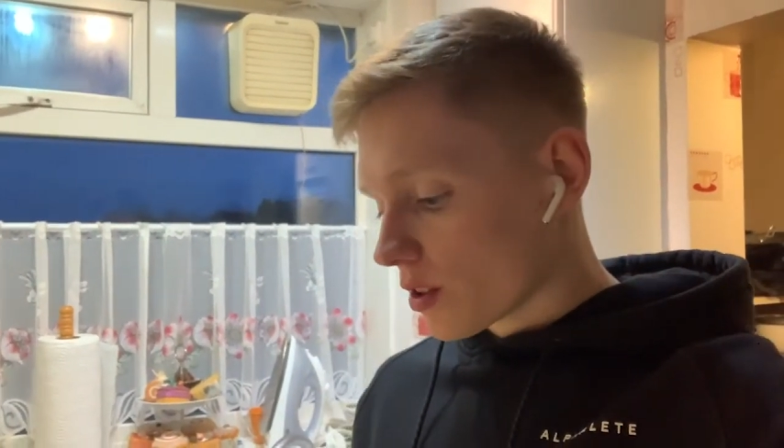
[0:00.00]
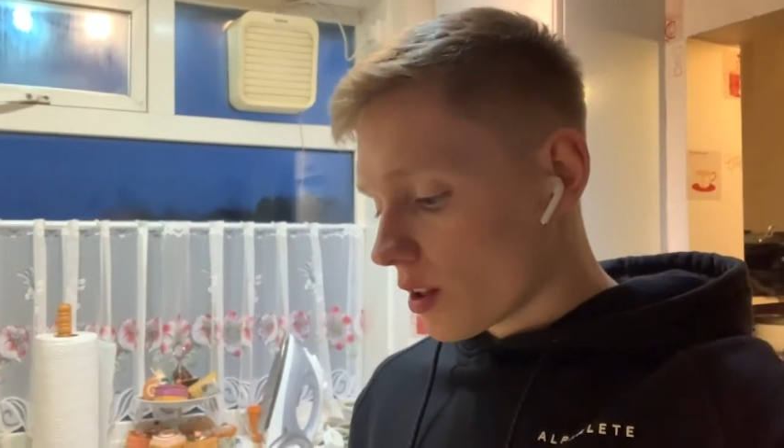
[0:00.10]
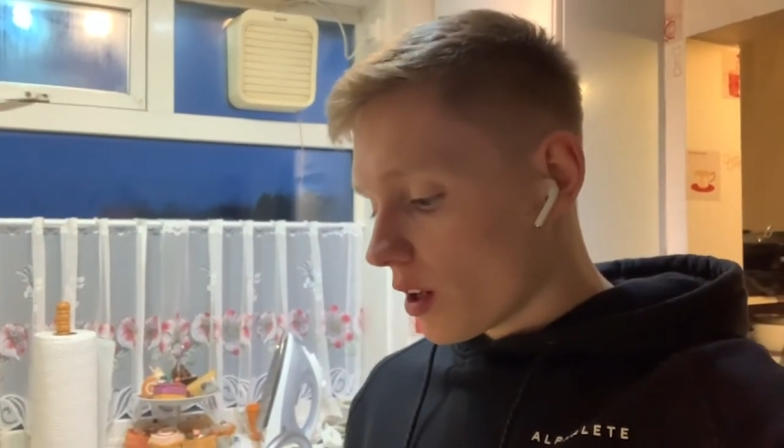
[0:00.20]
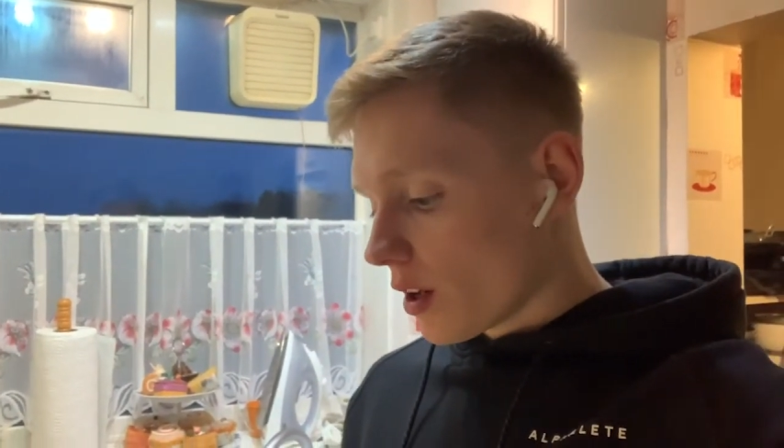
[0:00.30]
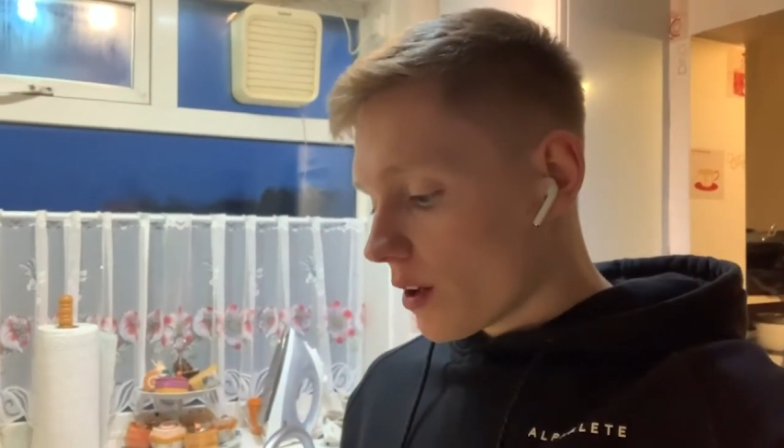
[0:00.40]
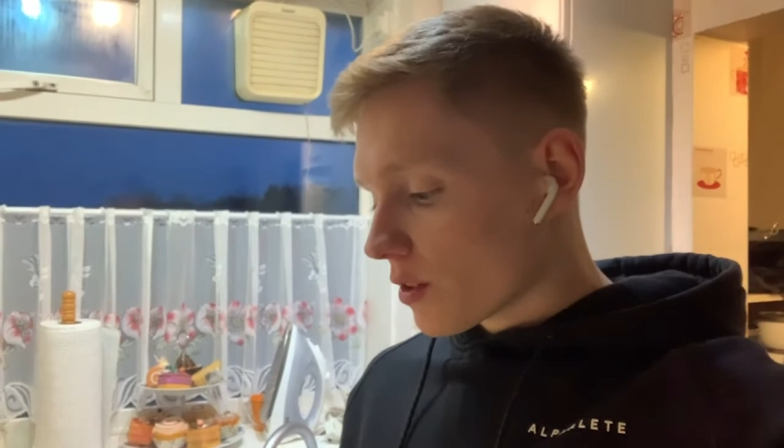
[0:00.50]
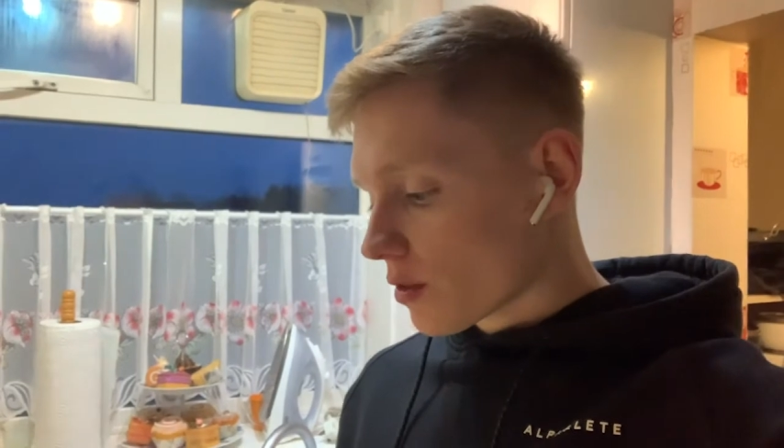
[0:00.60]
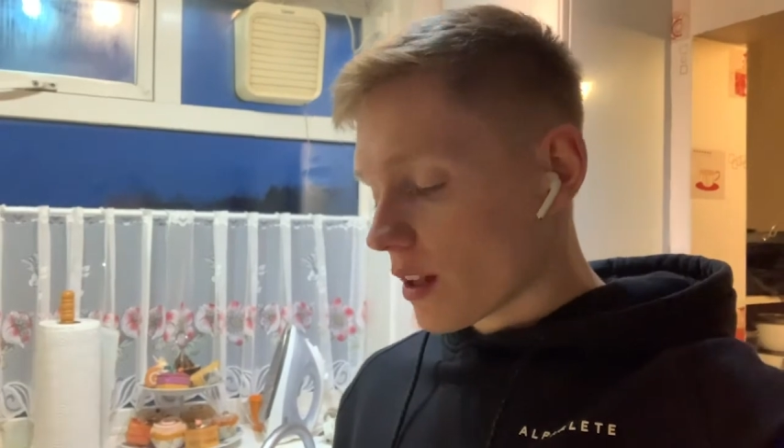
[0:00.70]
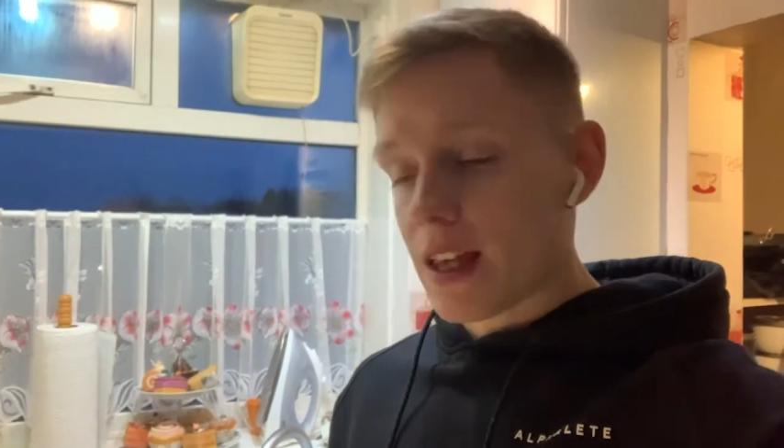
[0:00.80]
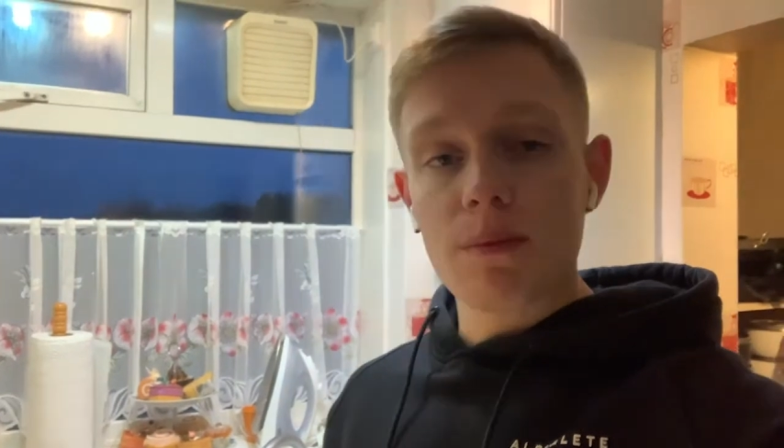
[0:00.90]
So I'm just
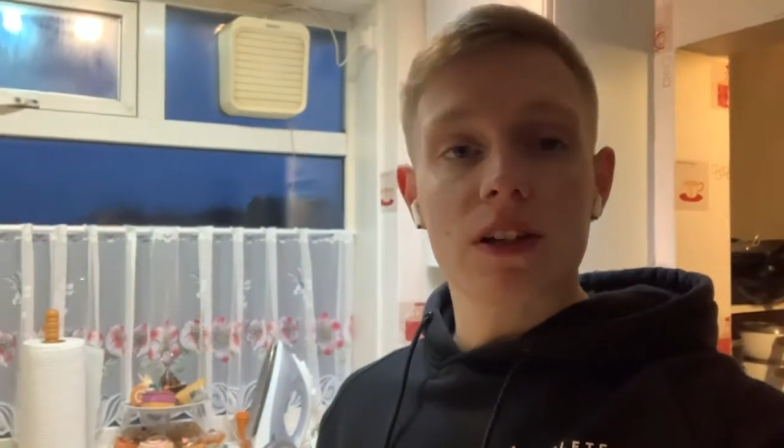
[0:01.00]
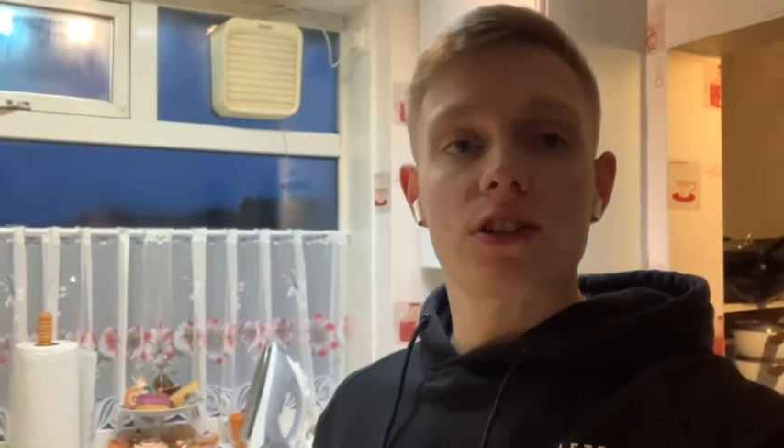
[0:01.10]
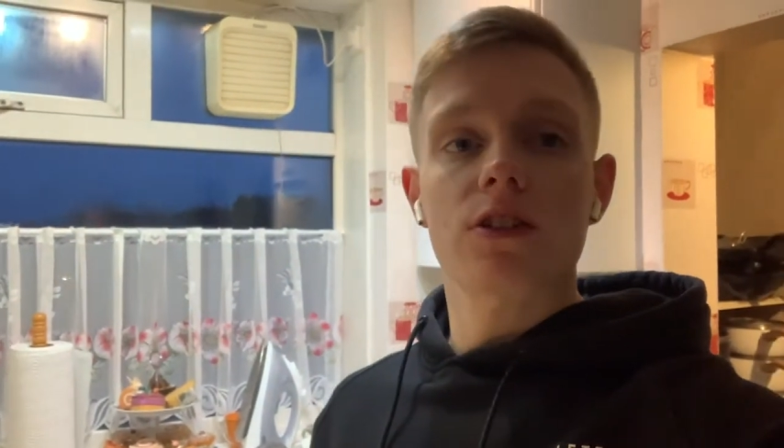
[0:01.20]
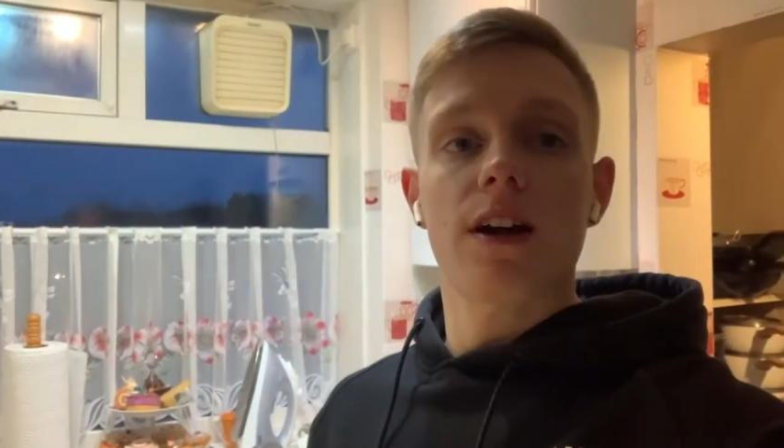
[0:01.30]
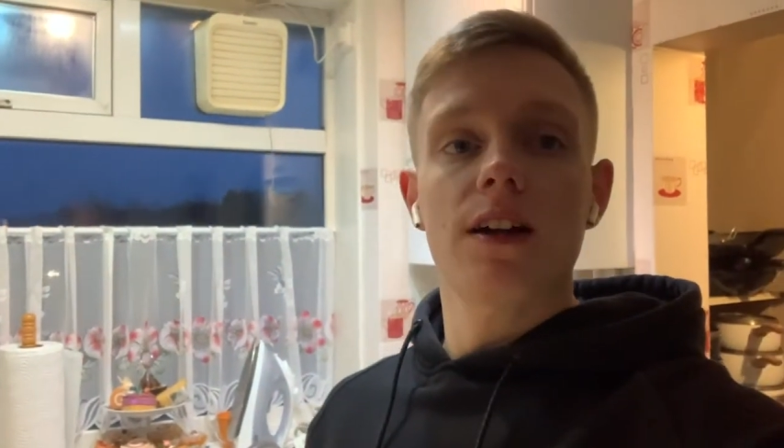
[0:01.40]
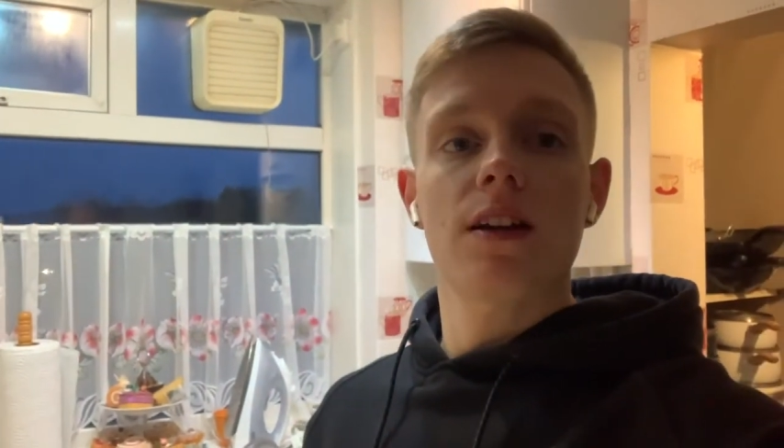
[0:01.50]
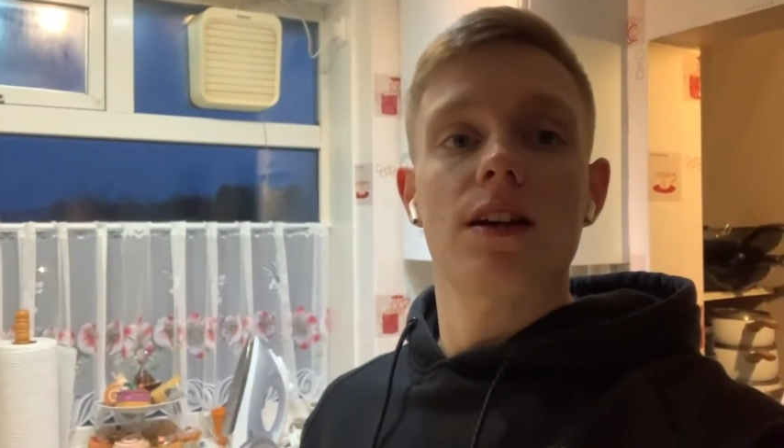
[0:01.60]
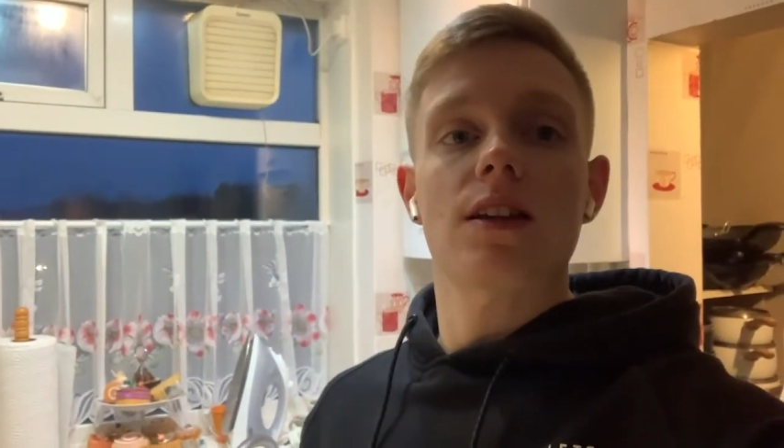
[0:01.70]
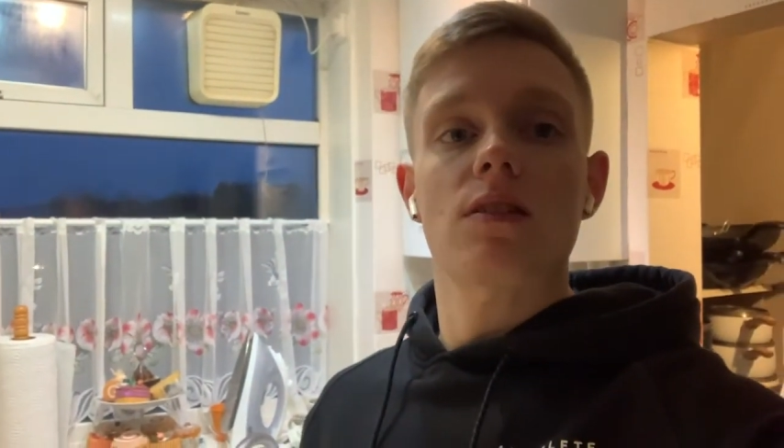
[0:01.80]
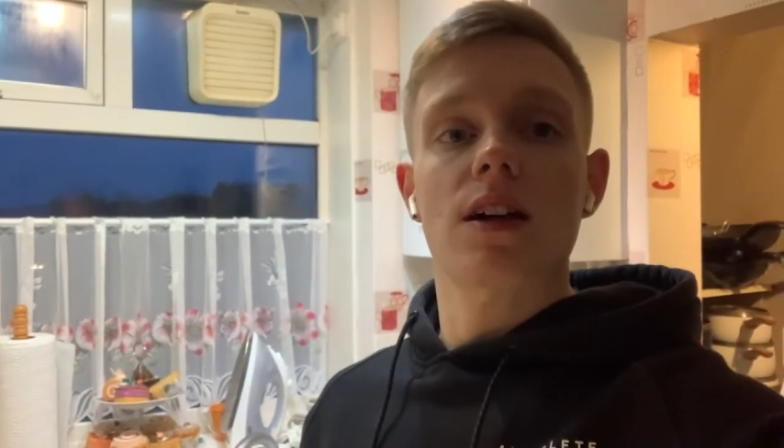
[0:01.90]
gonna eat my scran and then
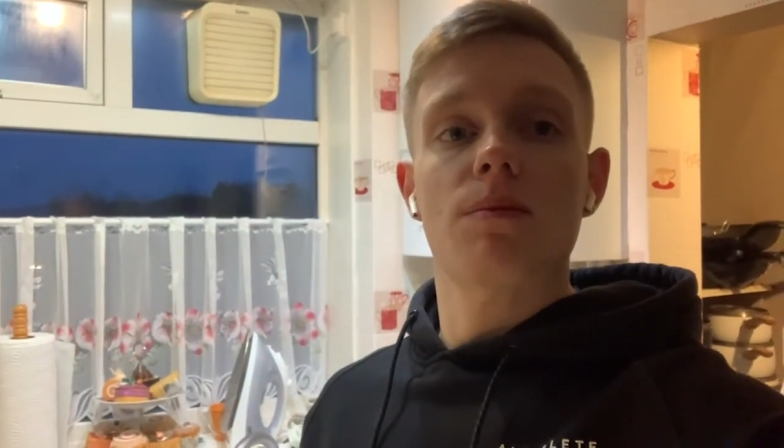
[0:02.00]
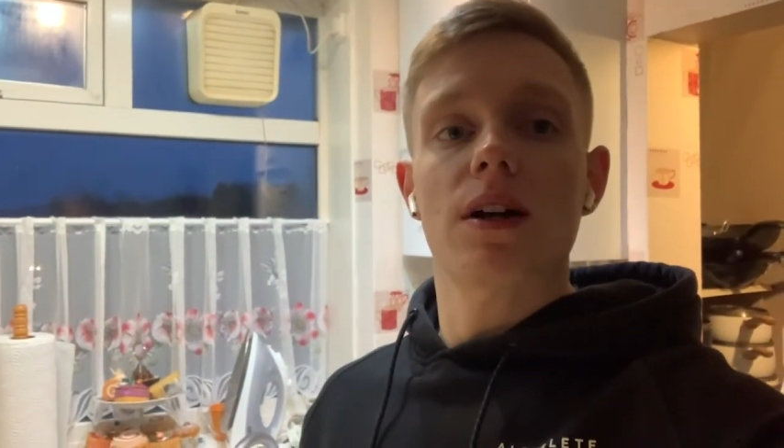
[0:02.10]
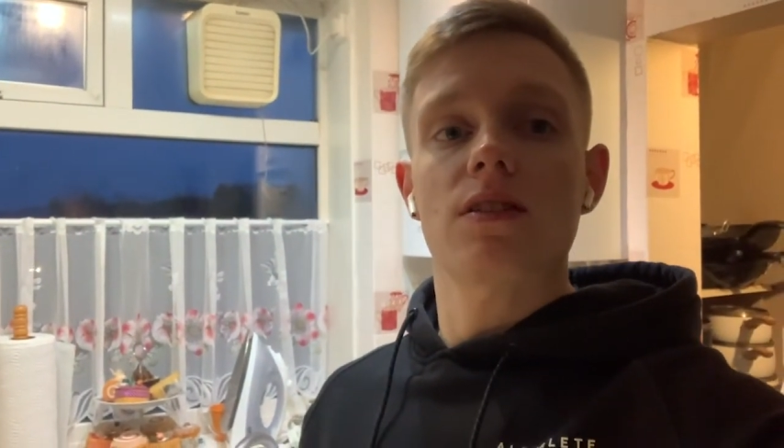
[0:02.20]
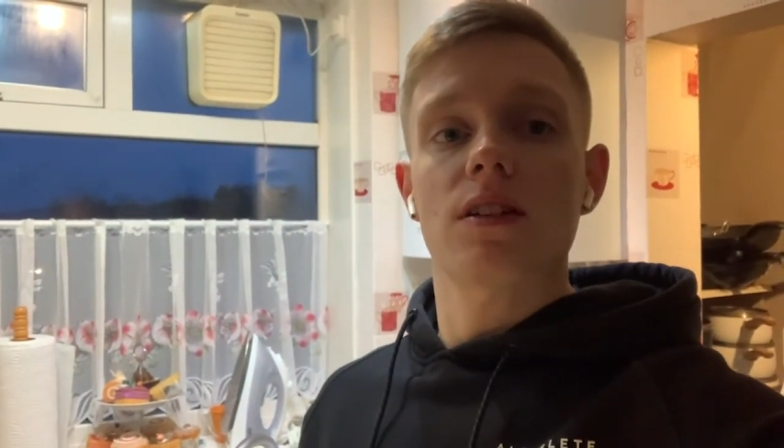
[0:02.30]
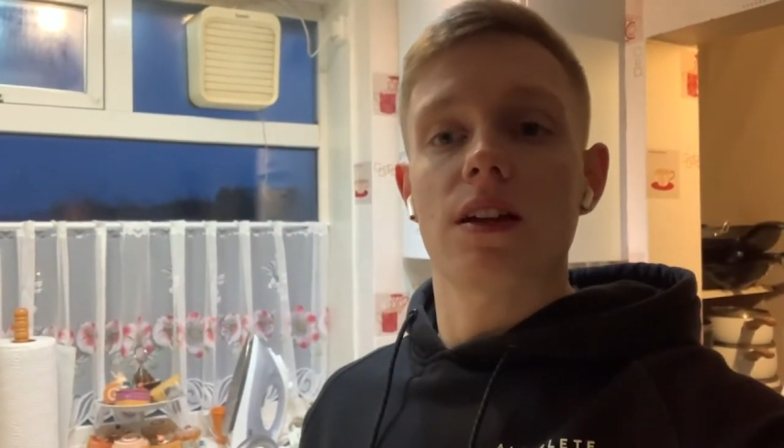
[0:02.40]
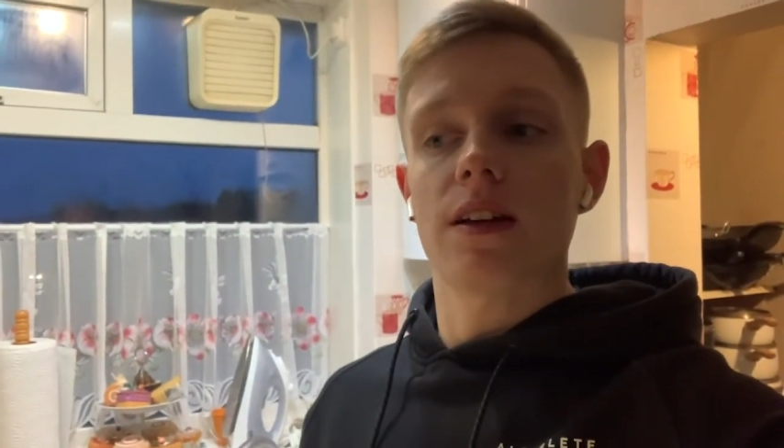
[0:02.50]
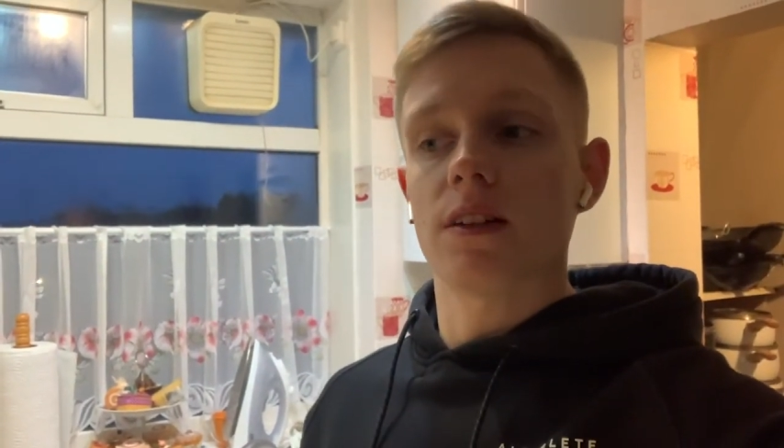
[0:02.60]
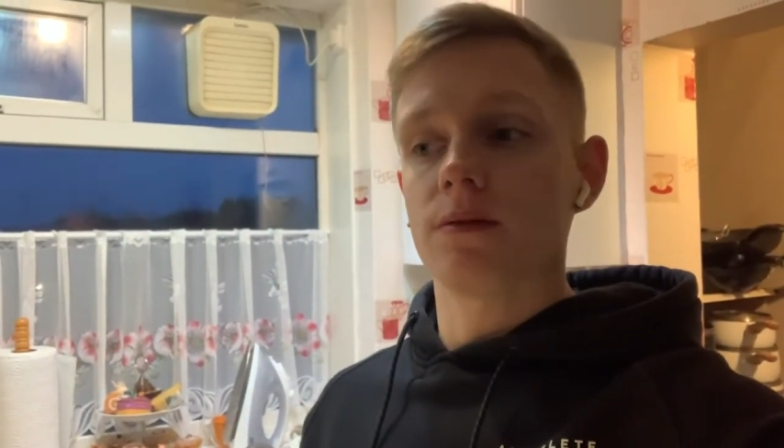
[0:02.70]
I'll get back to you later.